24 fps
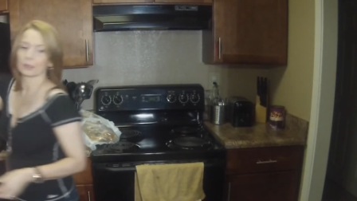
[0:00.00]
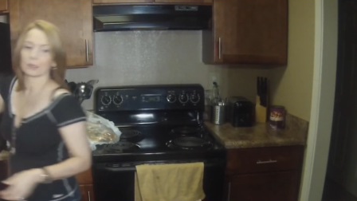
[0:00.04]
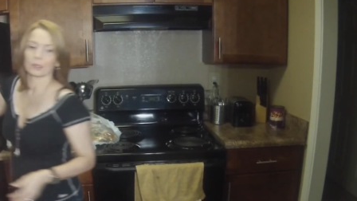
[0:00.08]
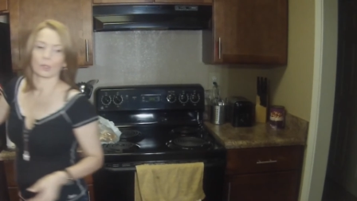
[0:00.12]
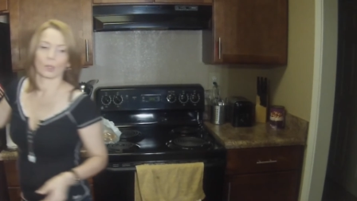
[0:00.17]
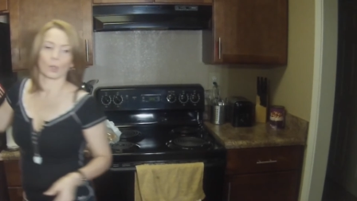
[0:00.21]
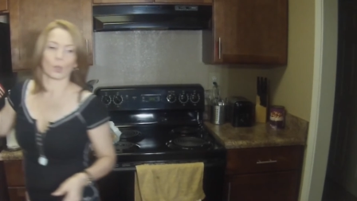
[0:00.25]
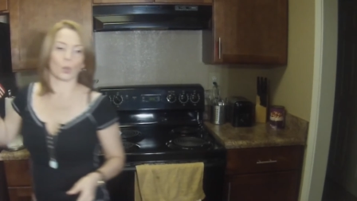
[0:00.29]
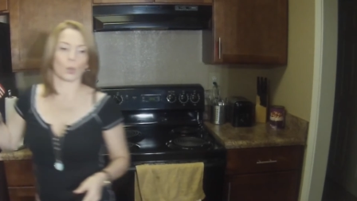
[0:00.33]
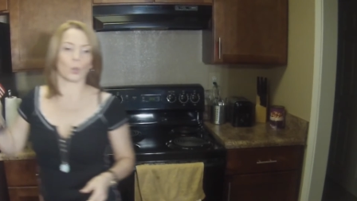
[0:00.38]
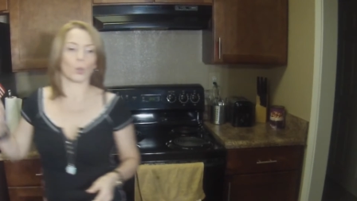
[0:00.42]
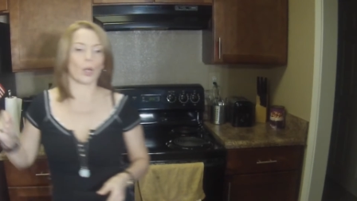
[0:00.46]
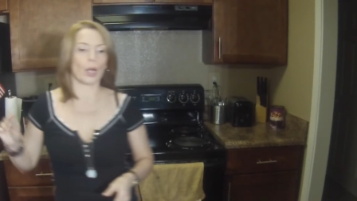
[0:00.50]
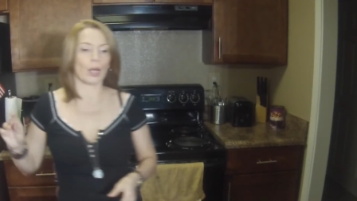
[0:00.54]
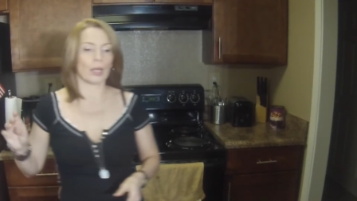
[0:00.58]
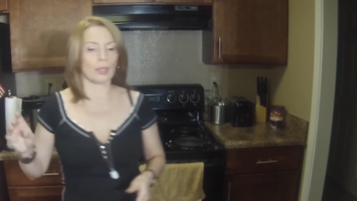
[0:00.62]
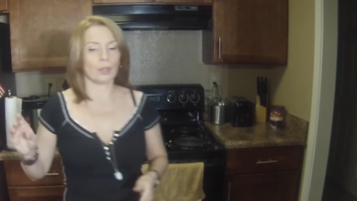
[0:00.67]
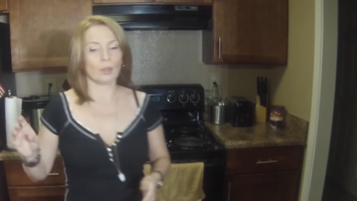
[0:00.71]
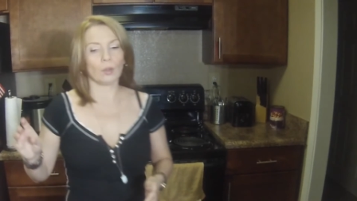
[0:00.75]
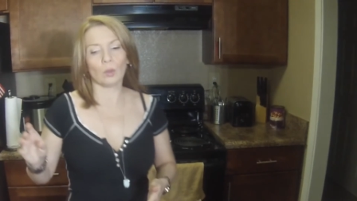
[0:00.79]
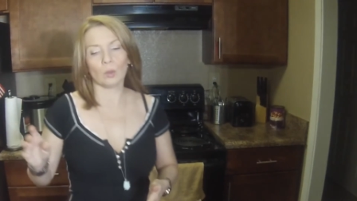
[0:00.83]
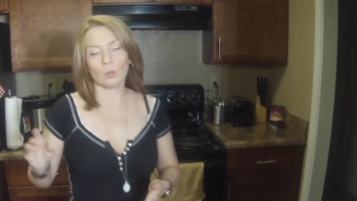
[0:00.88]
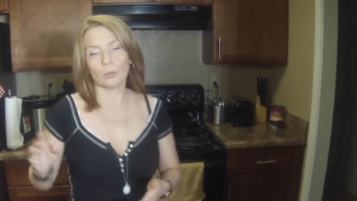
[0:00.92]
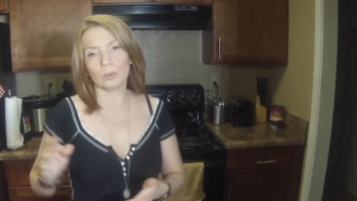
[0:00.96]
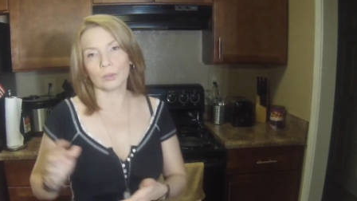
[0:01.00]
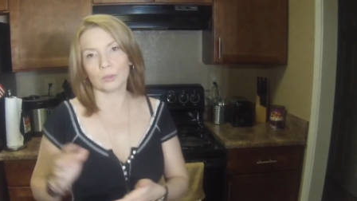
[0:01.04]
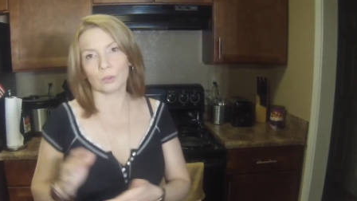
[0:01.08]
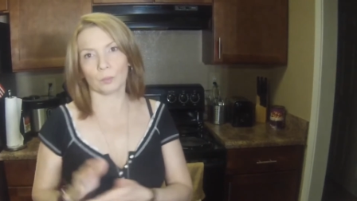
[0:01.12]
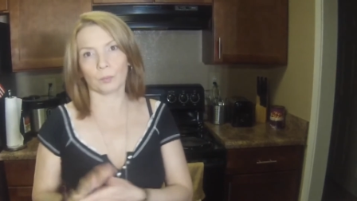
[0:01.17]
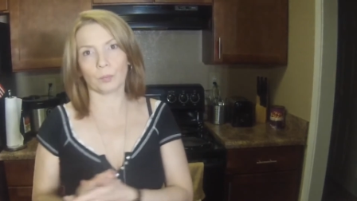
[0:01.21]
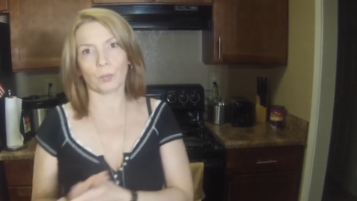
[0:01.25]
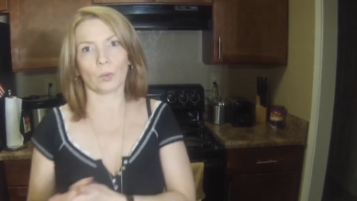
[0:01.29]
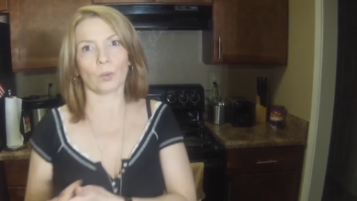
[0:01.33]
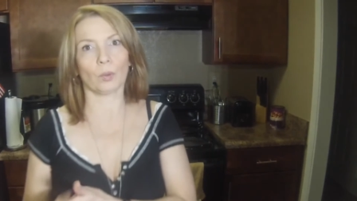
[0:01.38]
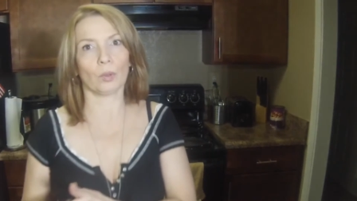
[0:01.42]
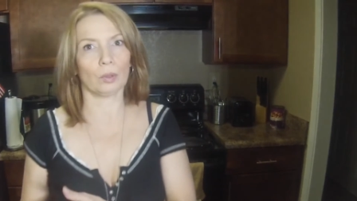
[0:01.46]
So I always
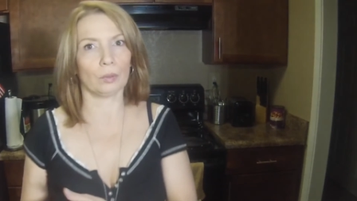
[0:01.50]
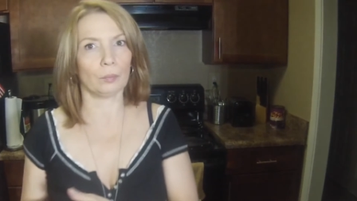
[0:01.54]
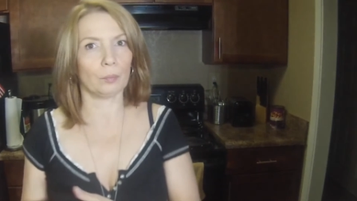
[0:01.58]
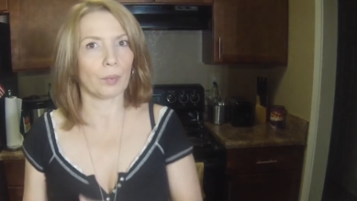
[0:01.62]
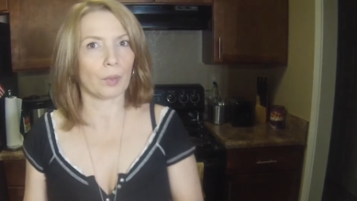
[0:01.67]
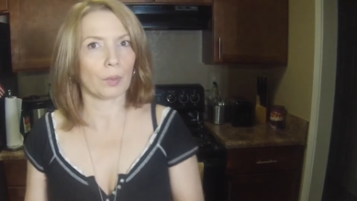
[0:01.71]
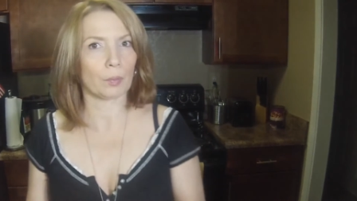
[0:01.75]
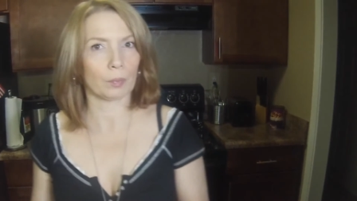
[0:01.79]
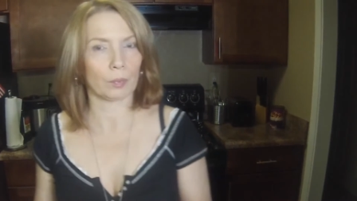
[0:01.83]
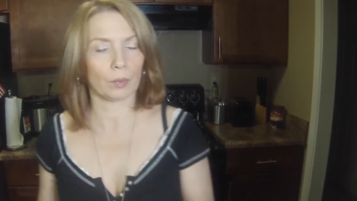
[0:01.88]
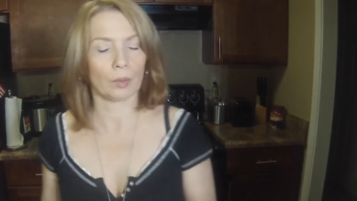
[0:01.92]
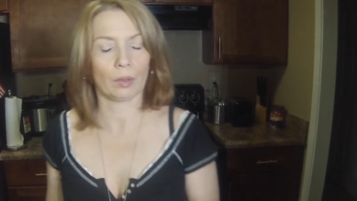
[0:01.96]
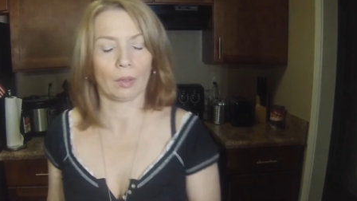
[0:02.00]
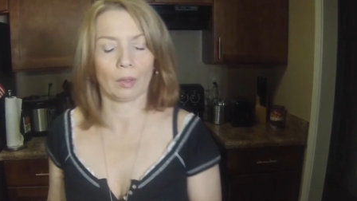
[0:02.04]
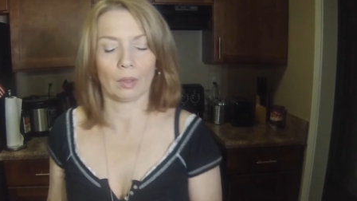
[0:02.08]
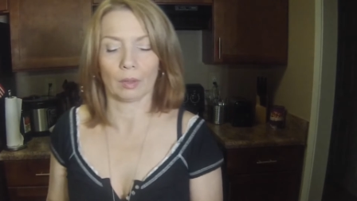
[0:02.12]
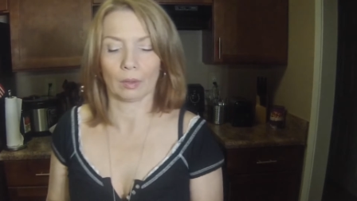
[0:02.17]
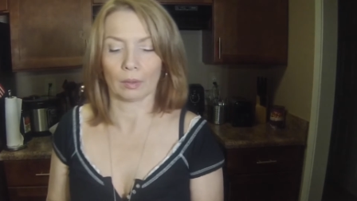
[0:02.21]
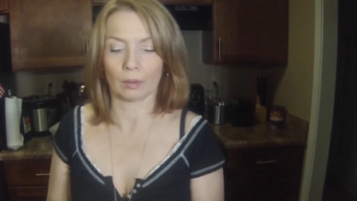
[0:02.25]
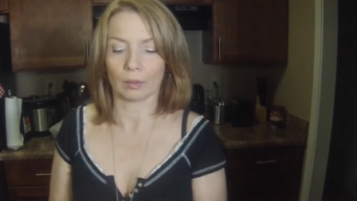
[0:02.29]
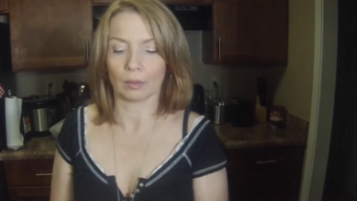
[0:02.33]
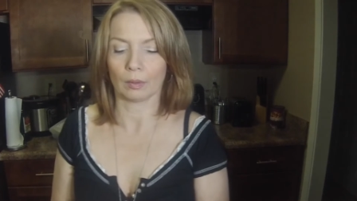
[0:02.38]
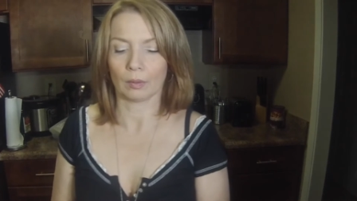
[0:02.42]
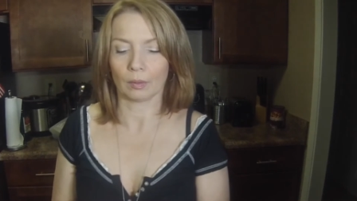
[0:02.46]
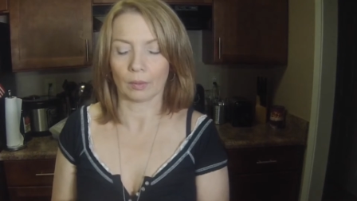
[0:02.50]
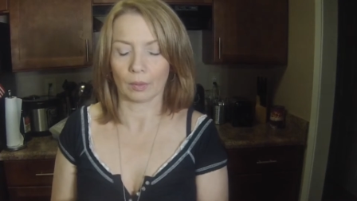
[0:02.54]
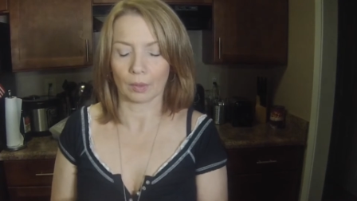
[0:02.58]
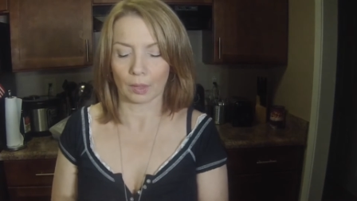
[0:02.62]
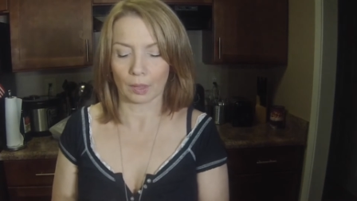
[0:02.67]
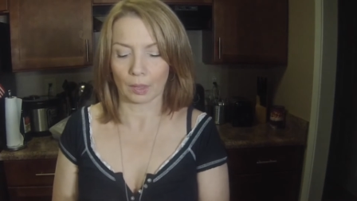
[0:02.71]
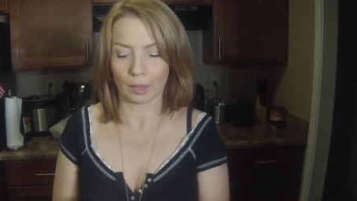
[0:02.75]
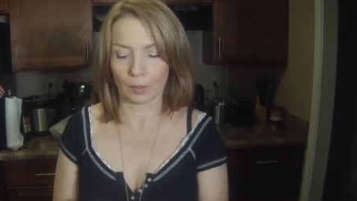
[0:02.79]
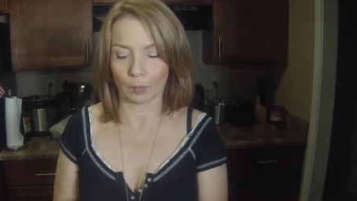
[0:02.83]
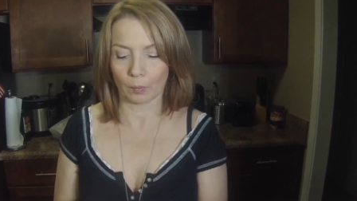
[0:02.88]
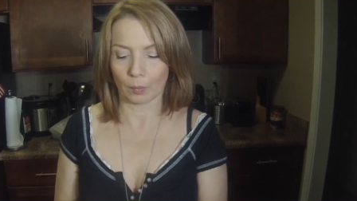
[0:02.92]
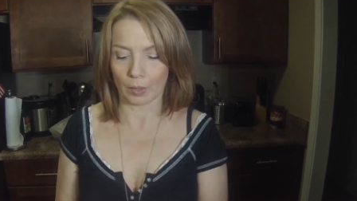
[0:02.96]
support people there.
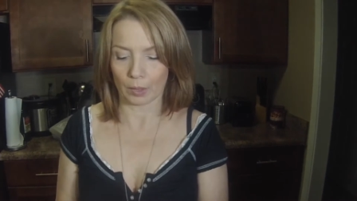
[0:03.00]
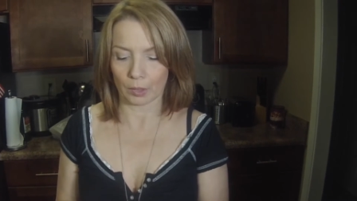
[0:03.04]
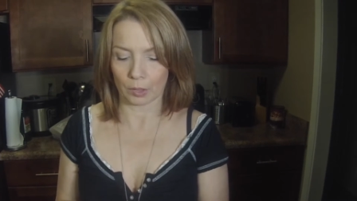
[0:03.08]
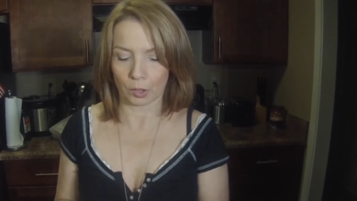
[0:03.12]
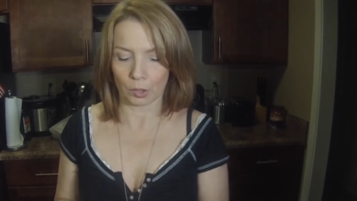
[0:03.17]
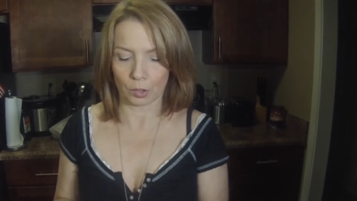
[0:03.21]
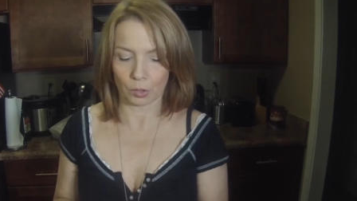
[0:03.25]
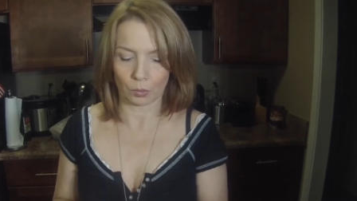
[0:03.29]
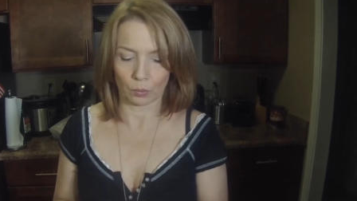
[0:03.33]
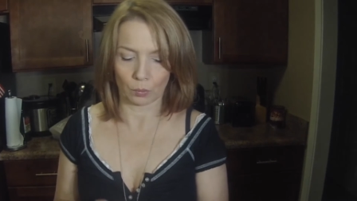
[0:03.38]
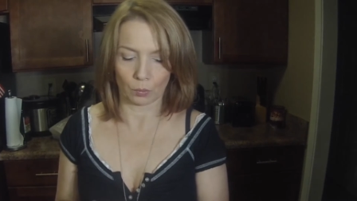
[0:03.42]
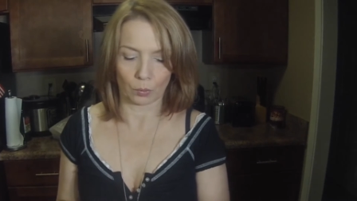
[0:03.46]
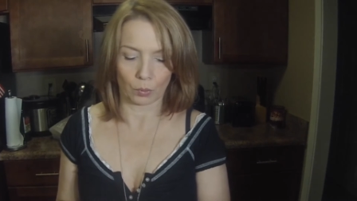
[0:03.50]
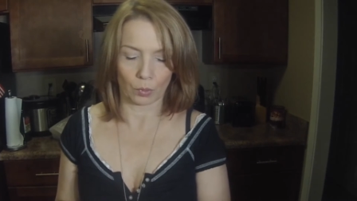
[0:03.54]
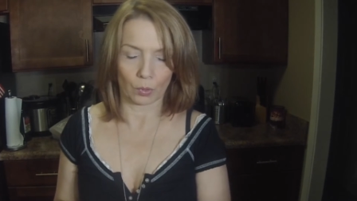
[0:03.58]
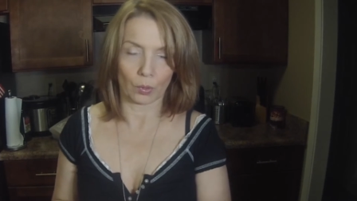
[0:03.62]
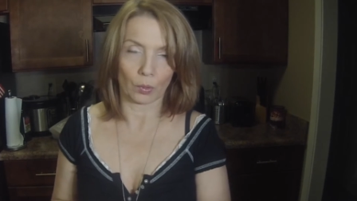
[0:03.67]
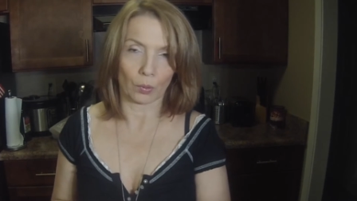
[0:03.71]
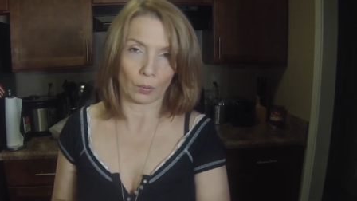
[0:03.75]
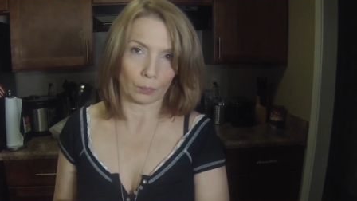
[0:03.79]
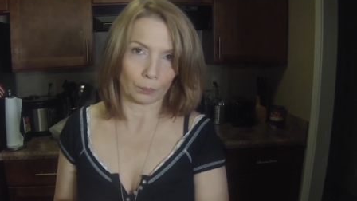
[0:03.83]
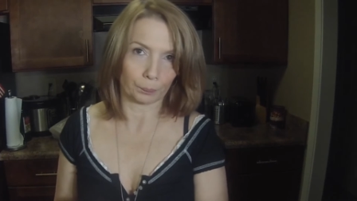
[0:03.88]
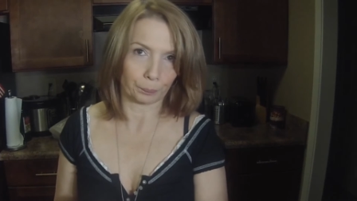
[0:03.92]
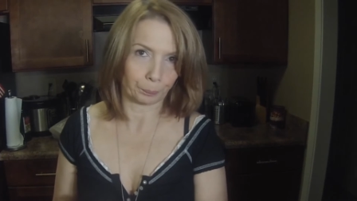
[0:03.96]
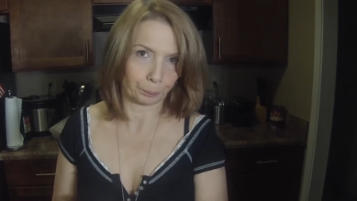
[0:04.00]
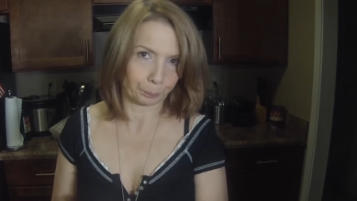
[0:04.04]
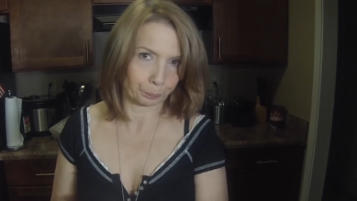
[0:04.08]
They want to, you know,